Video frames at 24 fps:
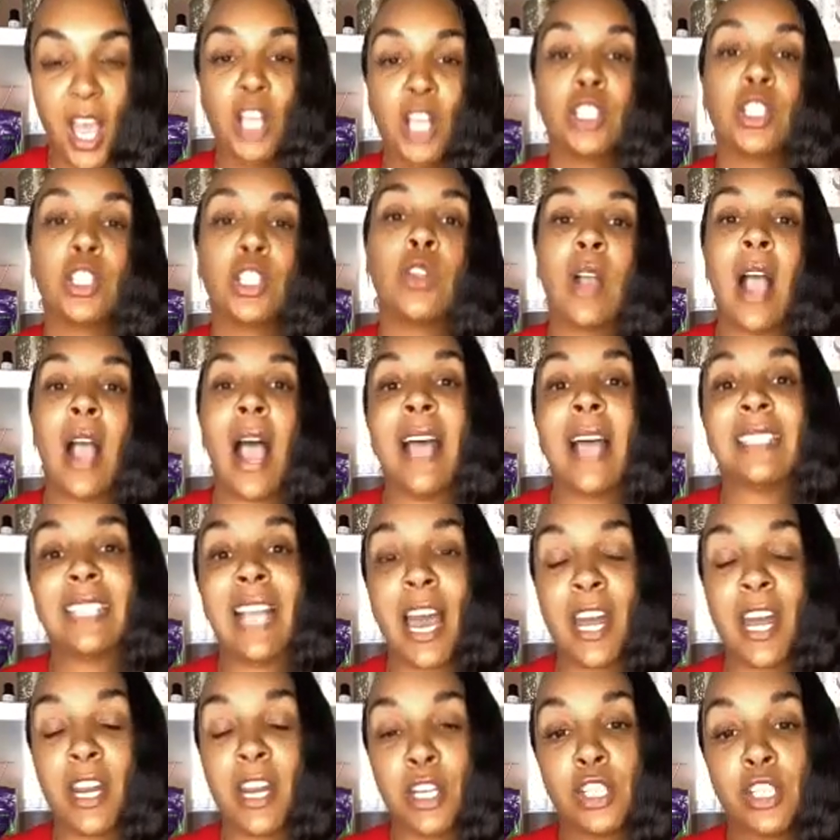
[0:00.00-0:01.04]
So you guys
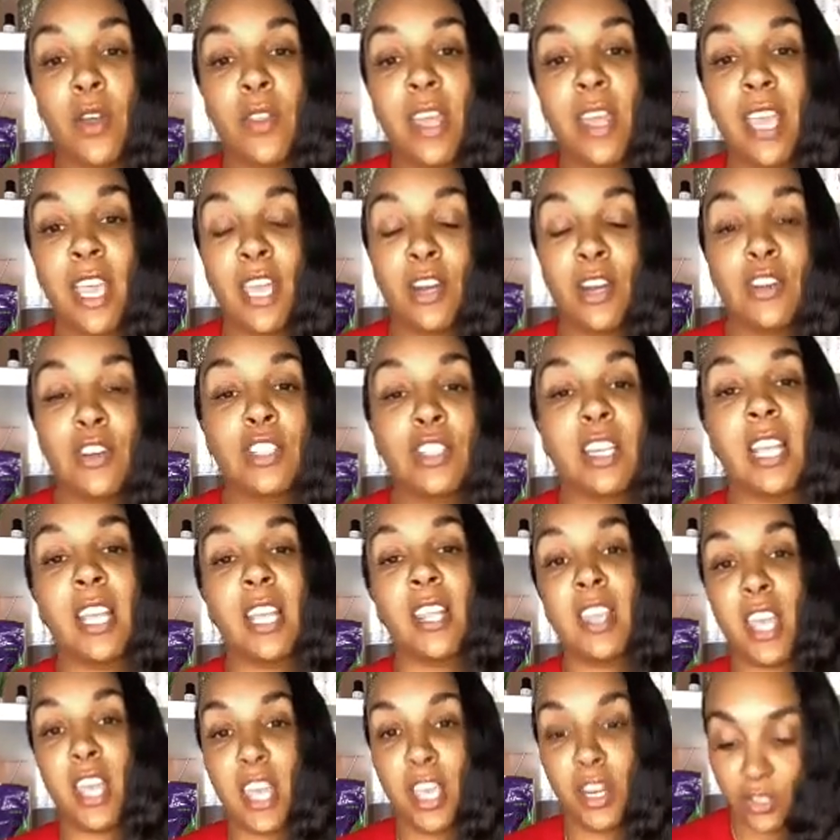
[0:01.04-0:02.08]
got to show the energy,
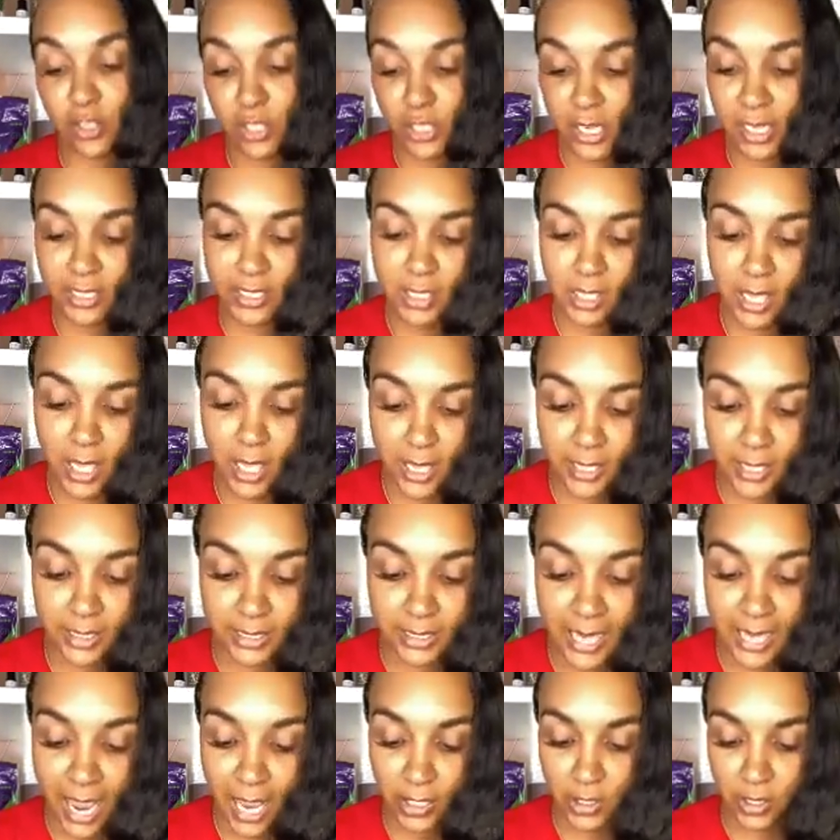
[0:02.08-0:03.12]
and the energy is
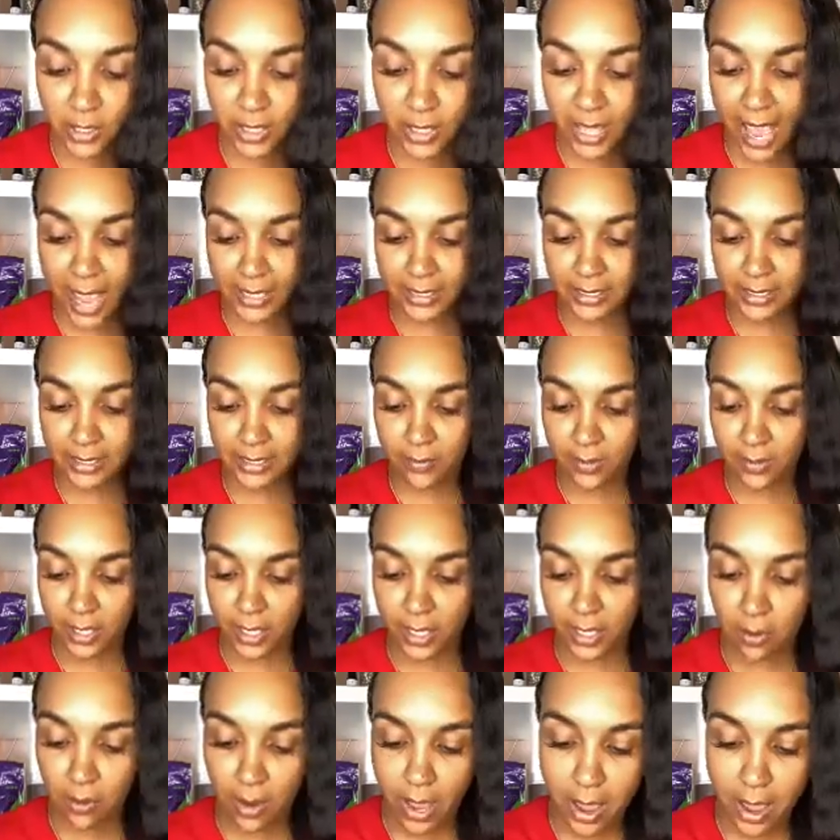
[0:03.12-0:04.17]
attached to the
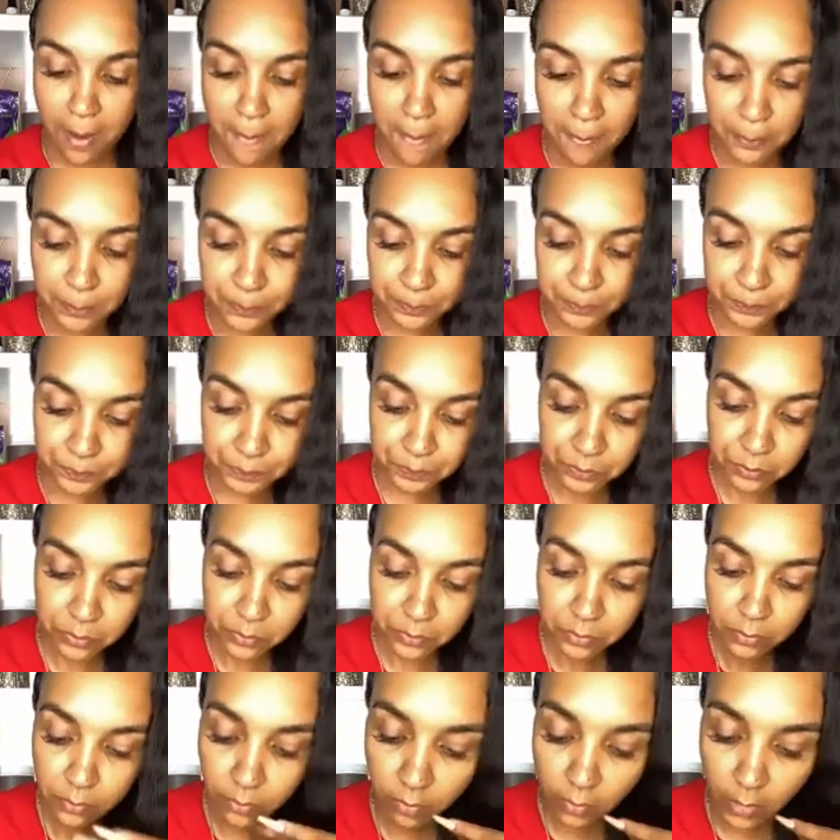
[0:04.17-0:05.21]
activity, okay?
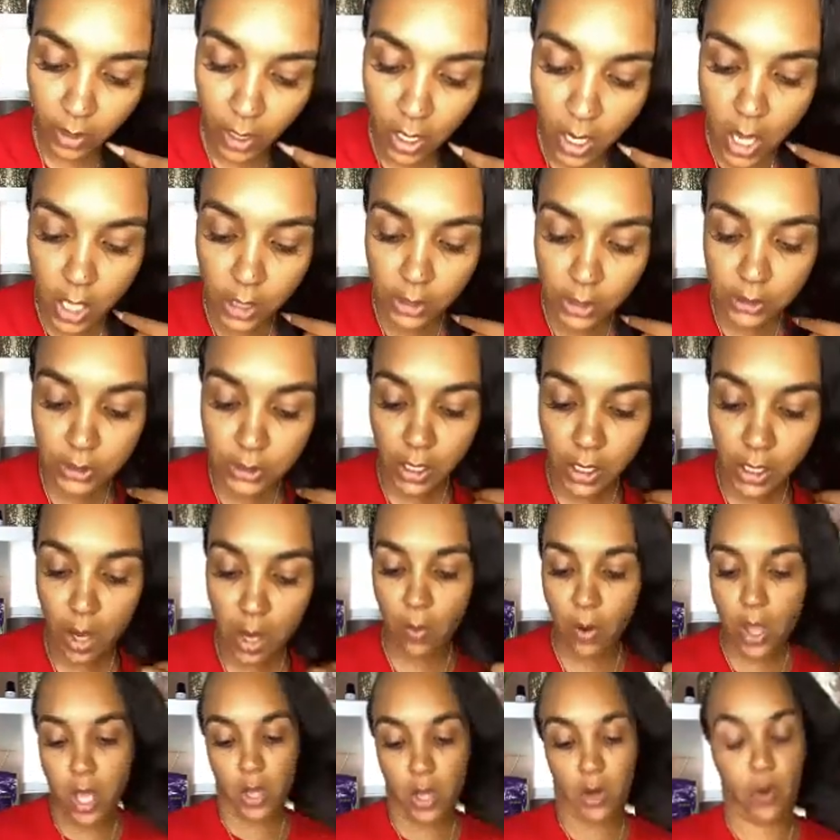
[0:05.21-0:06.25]
So
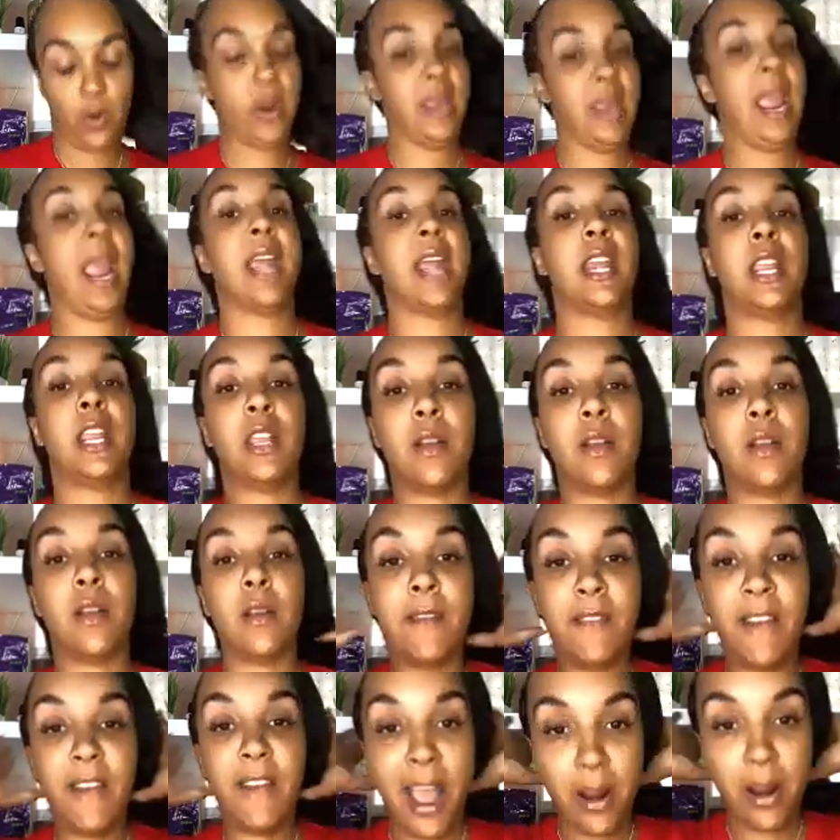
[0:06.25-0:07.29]
creating your
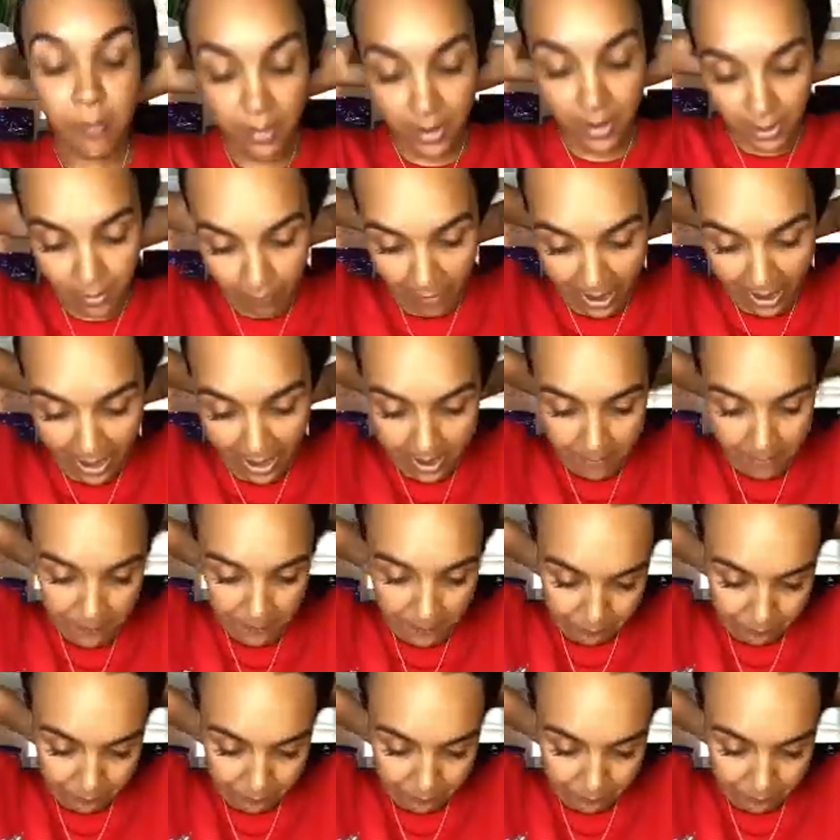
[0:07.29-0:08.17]
environment, right?